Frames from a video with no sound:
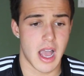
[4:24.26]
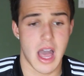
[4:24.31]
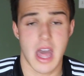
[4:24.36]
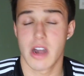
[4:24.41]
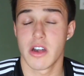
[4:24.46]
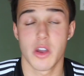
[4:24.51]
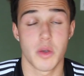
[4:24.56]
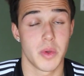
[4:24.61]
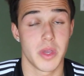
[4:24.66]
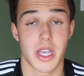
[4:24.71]
I
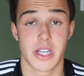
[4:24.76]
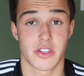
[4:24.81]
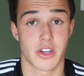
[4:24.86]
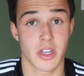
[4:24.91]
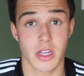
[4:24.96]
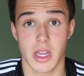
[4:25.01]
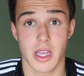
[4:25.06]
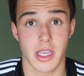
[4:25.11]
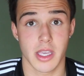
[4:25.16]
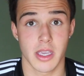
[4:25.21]
don't know what you guys are
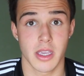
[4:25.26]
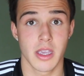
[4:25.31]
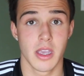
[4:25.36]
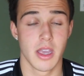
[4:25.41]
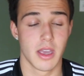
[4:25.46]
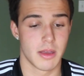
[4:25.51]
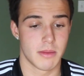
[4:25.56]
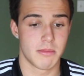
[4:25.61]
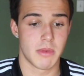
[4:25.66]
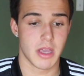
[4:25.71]
clicking,
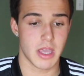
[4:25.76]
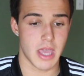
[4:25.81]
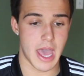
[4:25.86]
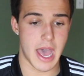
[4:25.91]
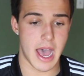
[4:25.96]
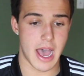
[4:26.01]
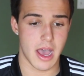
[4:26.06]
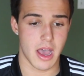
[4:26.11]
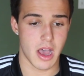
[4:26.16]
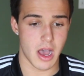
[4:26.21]
but
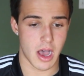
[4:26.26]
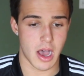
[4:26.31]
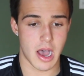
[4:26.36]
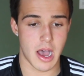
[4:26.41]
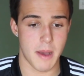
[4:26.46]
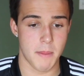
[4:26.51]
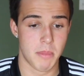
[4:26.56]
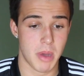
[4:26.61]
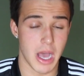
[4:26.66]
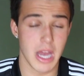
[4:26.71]
yeah.
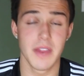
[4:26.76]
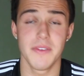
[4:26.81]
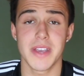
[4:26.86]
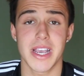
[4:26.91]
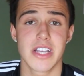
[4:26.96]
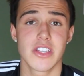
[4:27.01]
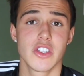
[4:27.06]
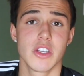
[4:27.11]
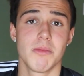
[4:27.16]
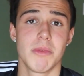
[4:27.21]
But I love you
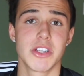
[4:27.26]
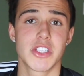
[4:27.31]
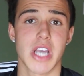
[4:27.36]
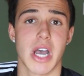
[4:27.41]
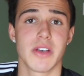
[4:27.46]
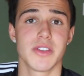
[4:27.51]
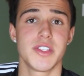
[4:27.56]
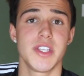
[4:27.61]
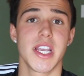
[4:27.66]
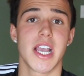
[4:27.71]
guys so much.
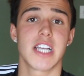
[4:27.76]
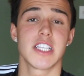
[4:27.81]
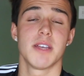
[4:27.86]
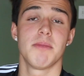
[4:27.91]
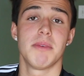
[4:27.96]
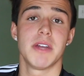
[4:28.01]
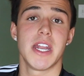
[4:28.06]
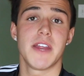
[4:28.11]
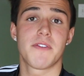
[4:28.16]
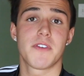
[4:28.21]
I'll see you guys
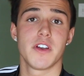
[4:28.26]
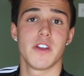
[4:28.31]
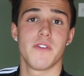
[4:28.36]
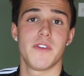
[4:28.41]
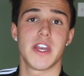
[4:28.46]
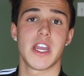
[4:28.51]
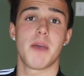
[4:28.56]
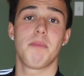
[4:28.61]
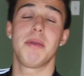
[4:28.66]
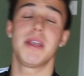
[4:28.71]
on Monday for a new
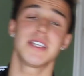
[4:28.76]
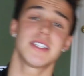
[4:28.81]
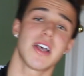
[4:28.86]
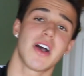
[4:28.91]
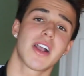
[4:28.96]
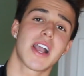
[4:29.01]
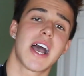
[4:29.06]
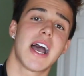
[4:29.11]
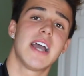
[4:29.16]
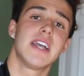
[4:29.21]
video. Peace
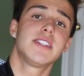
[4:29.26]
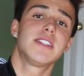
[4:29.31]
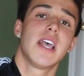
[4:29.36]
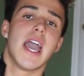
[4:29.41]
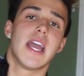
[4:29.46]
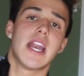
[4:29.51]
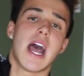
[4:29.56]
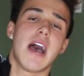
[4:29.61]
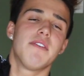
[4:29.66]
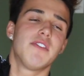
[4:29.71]
out, guys,
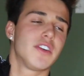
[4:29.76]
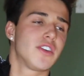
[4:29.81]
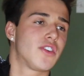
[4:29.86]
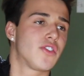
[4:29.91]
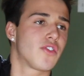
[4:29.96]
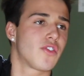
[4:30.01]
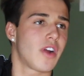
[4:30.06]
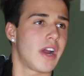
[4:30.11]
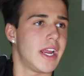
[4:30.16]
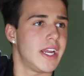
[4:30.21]
and have a
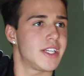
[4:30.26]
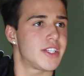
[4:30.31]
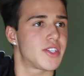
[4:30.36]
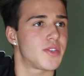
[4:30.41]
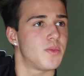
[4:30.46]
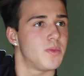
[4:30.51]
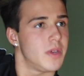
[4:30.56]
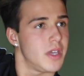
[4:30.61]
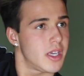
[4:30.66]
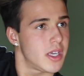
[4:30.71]
great
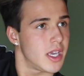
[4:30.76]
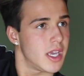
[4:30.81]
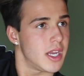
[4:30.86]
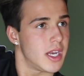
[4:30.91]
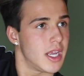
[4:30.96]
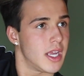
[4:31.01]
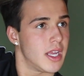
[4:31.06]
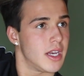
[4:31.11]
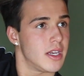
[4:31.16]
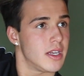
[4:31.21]

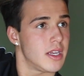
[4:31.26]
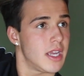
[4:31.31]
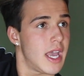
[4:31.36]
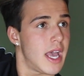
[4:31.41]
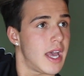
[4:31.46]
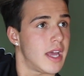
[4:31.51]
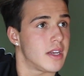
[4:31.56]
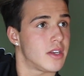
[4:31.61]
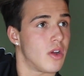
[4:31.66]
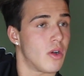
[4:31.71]
weekend. And
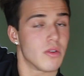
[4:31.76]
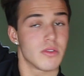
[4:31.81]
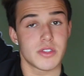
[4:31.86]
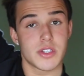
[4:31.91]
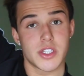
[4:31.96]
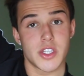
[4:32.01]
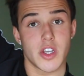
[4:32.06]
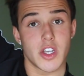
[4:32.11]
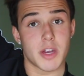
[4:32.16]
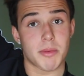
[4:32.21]
yeah, don't
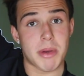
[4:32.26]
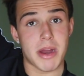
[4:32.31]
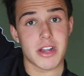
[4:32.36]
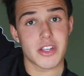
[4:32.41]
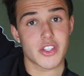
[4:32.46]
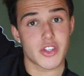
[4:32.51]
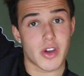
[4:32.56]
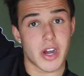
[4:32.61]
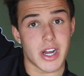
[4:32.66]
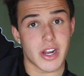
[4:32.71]
steal your
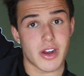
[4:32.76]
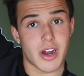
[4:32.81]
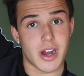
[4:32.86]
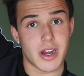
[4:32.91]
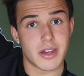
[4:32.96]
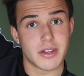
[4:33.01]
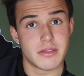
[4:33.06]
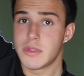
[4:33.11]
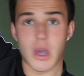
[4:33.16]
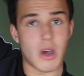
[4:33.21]
parents' credit
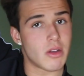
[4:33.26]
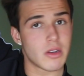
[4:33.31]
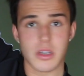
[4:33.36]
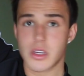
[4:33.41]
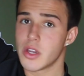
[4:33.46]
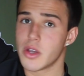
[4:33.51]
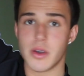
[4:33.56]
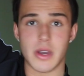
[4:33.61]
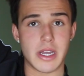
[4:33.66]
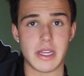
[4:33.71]
card.
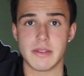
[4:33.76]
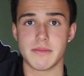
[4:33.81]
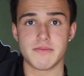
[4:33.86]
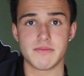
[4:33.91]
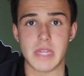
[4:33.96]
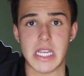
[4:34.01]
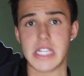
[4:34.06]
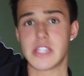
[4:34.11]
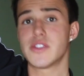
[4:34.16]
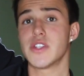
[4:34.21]
Don't do it.
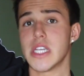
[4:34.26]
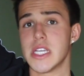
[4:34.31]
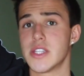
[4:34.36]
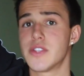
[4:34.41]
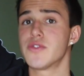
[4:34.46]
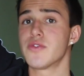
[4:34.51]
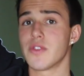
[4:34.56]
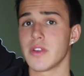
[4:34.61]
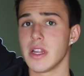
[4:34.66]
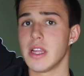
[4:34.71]

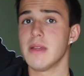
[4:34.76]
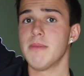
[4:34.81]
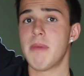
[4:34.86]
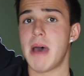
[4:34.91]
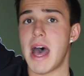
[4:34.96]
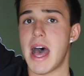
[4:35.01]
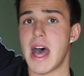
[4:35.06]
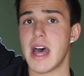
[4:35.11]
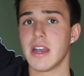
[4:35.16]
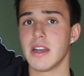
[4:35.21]
It's really
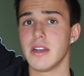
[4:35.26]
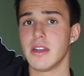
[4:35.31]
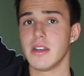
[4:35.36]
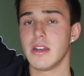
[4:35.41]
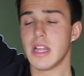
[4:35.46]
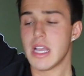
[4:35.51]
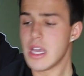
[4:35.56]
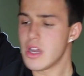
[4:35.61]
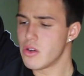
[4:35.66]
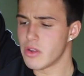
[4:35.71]
bad.
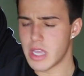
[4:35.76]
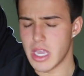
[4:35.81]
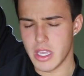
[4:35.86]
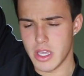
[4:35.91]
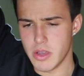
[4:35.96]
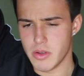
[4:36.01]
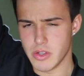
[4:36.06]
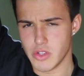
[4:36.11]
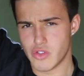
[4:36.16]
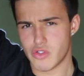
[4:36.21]
It'll get
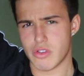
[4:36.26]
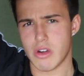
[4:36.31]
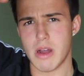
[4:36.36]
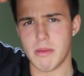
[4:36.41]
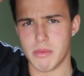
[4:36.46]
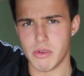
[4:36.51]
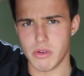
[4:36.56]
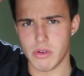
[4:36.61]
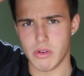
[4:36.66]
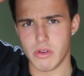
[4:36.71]
you in
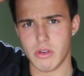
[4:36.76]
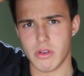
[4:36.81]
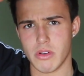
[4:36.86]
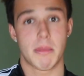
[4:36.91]
trouble.